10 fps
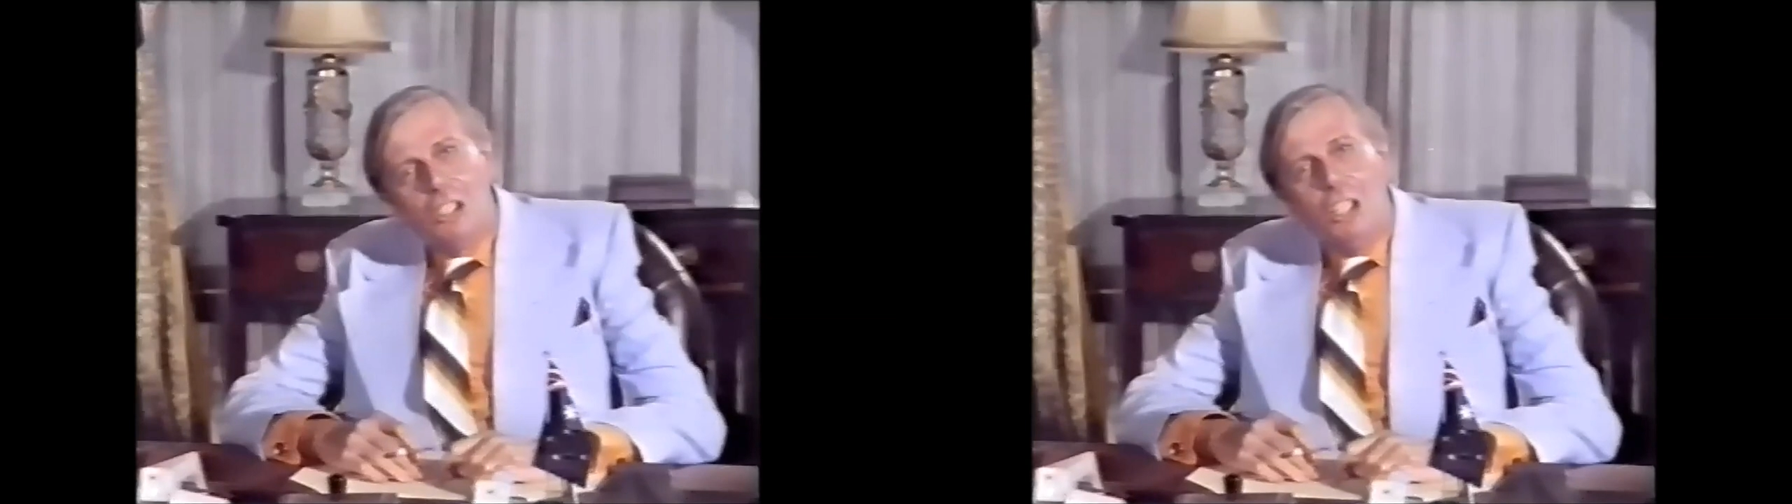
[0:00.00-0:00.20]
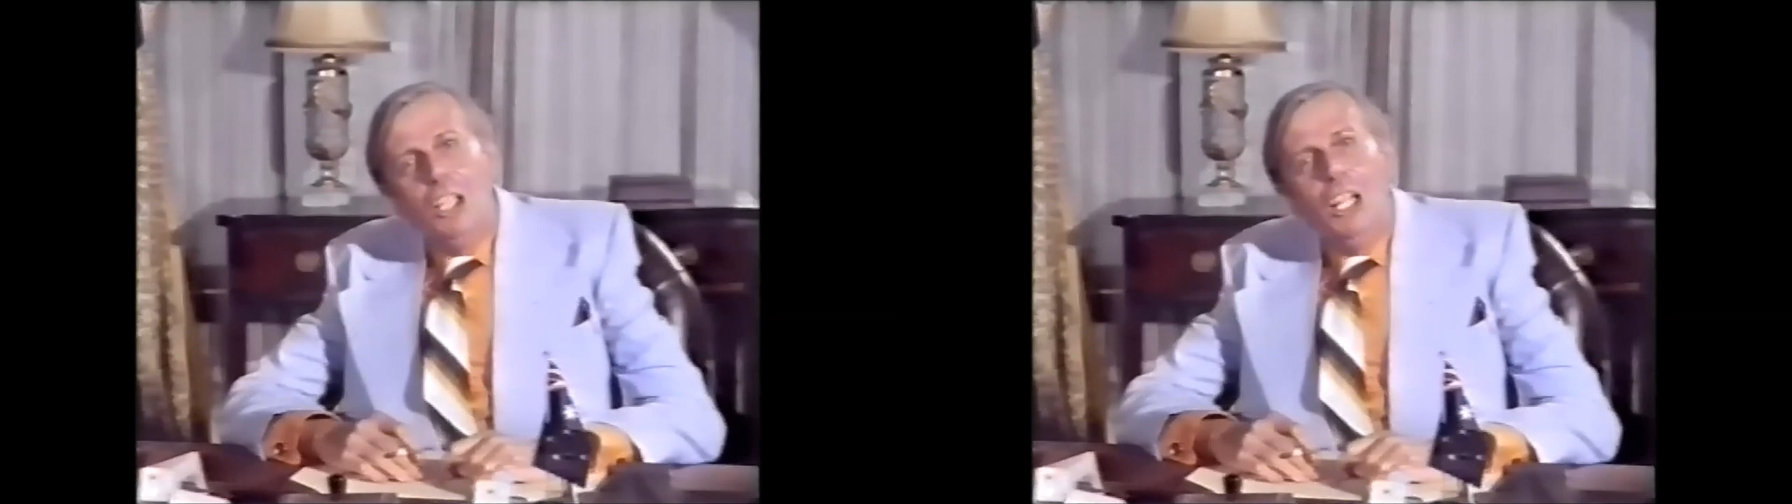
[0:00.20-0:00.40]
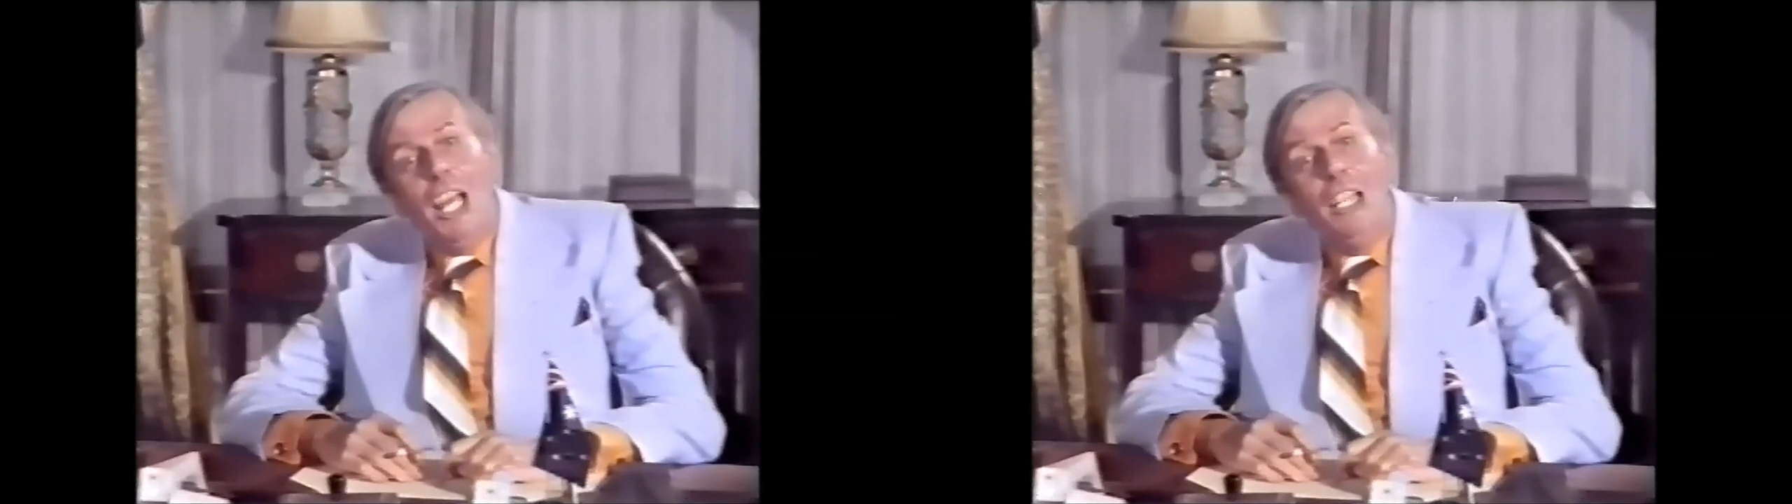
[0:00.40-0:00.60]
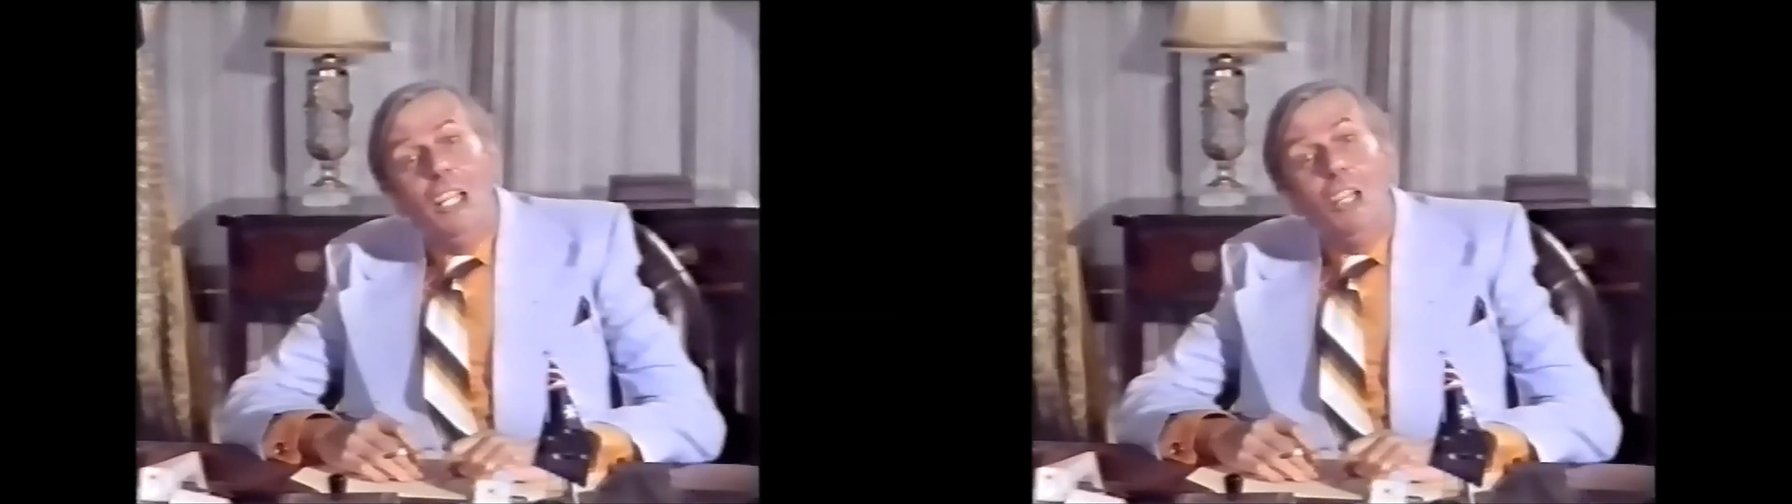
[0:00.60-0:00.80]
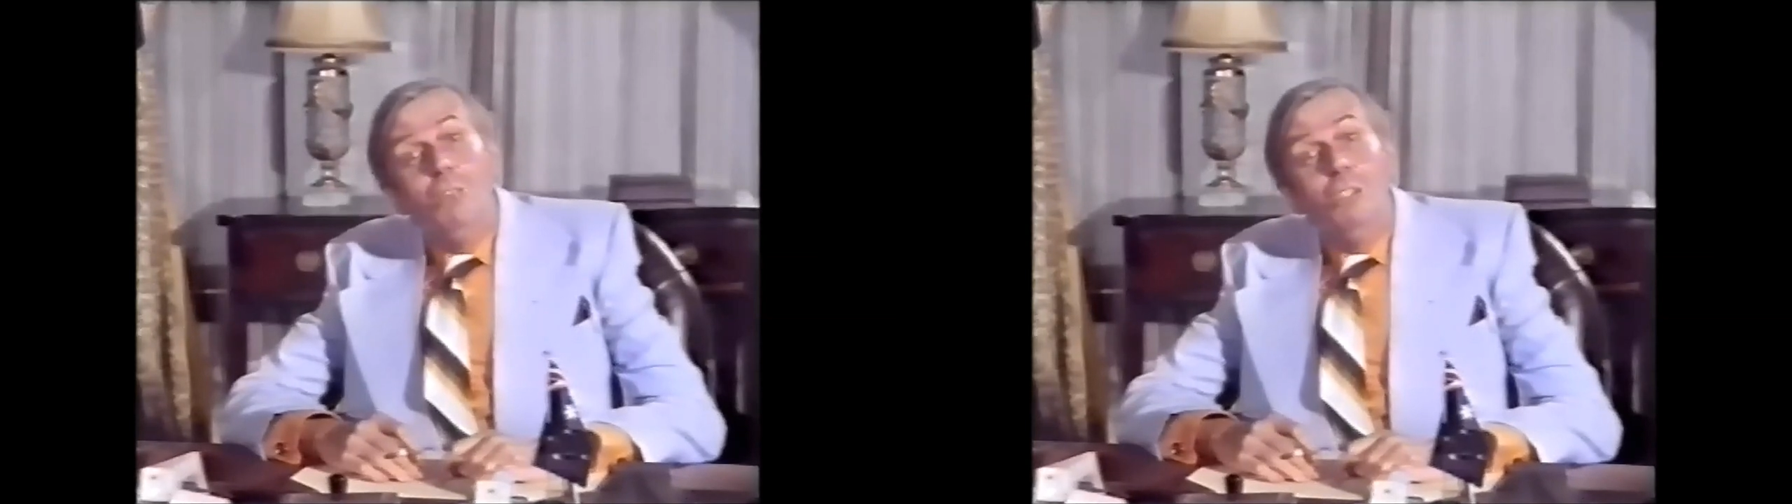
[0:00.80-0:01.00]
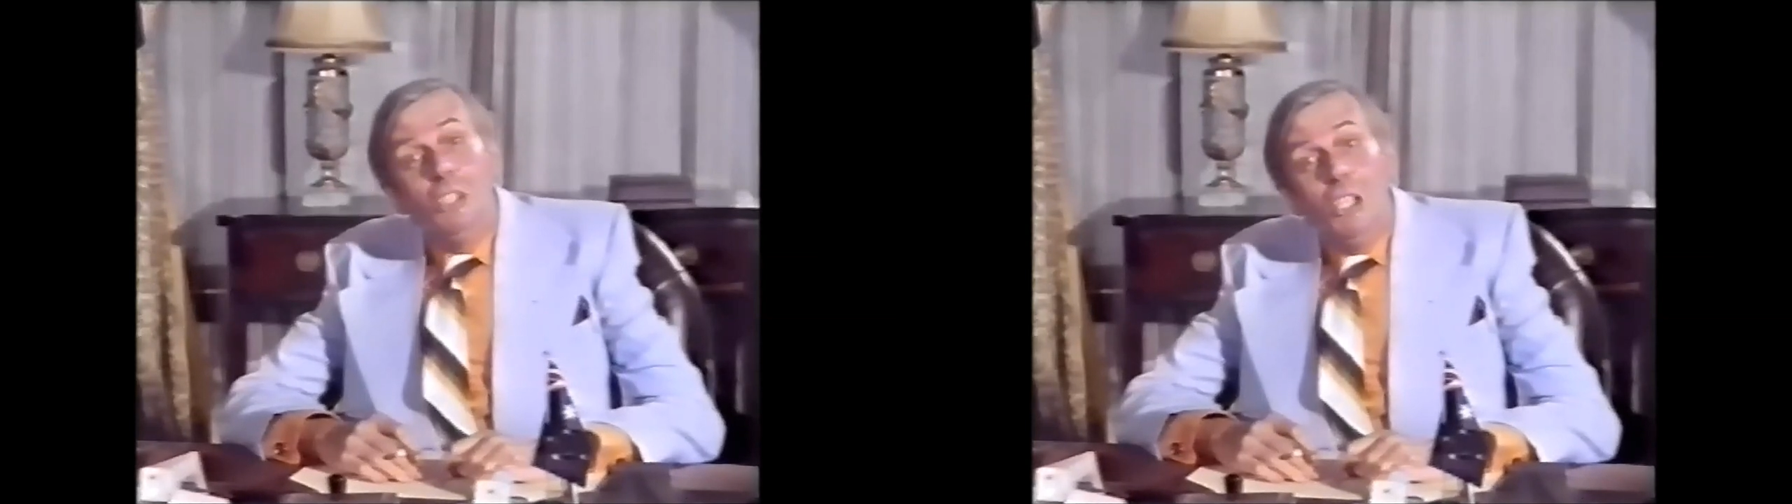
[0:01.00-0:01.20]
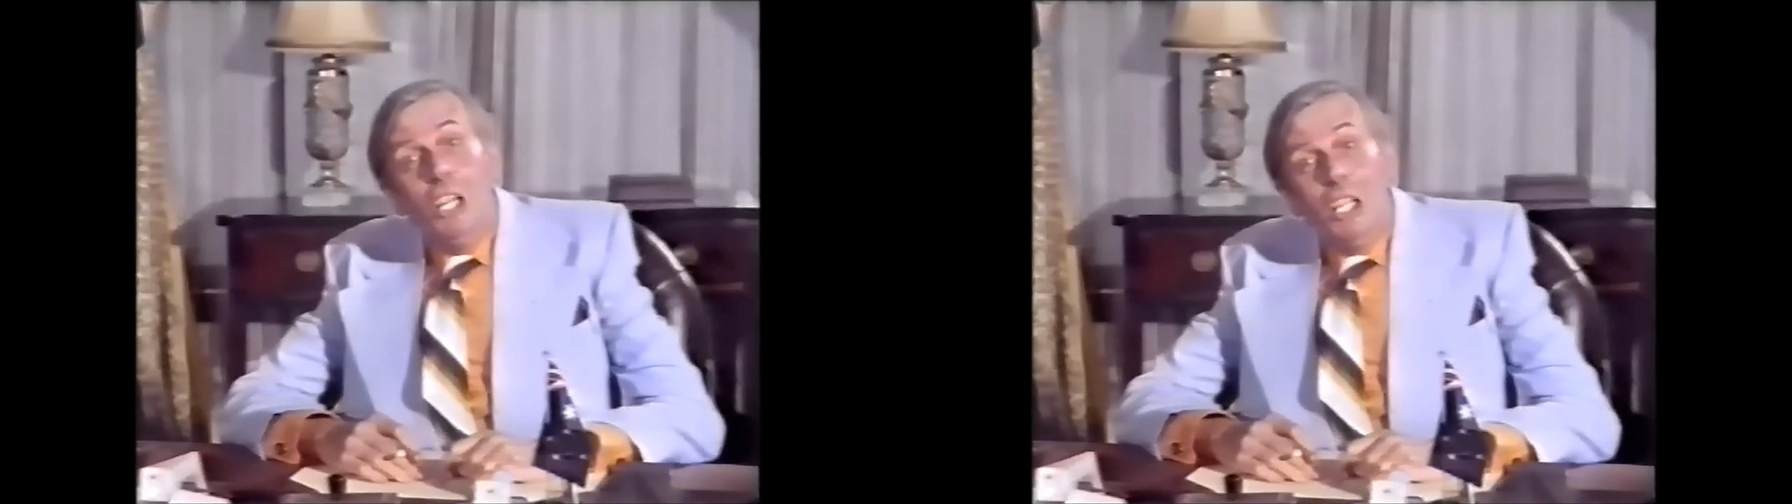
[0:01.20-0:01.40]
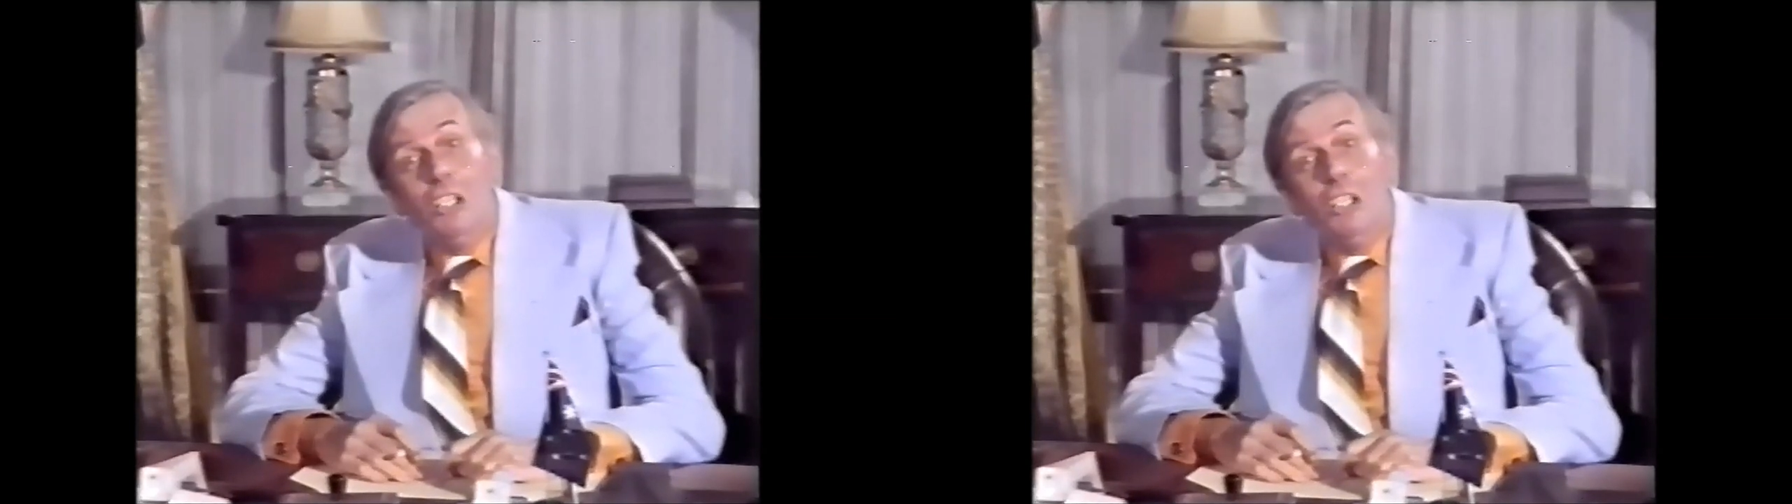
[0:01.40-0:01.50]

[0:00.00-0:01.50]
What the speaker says: the little lady who is in